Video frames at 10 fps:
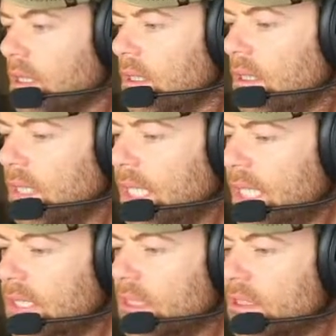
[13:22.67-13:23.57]
Yeah,
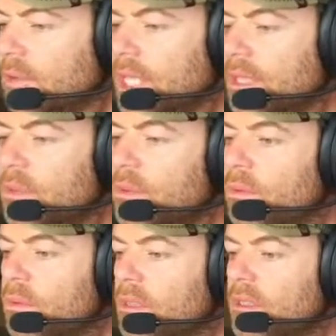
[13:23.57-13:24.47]
that sounds pretty
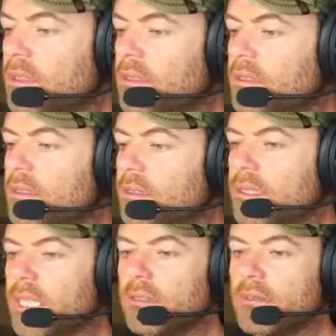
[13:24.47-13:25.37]
cool.
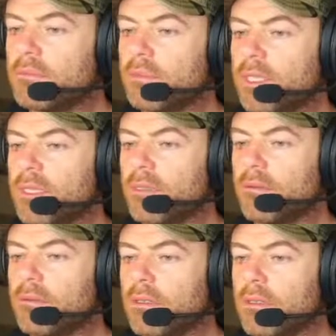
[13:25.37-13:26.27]
Sounds pretty
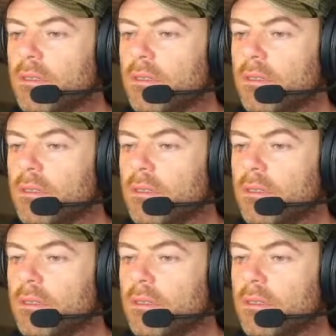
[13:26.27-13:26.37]
cool.